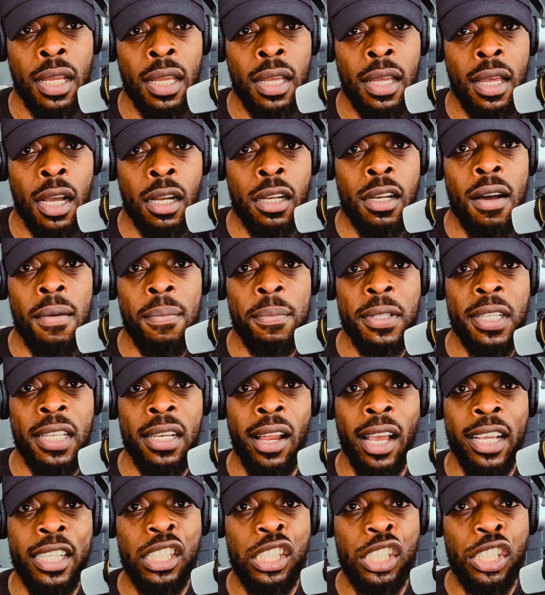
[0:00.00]
A company
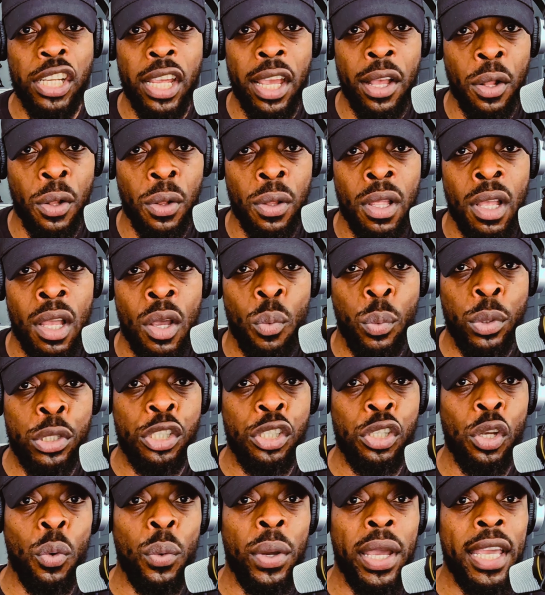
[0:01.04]
like Shell would
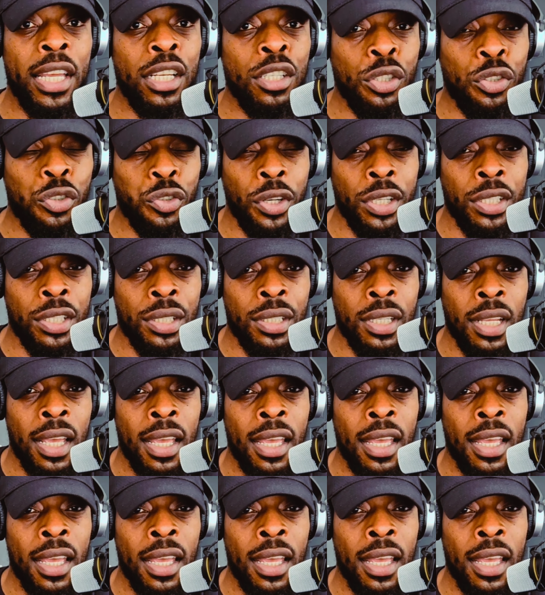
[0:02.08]
show interest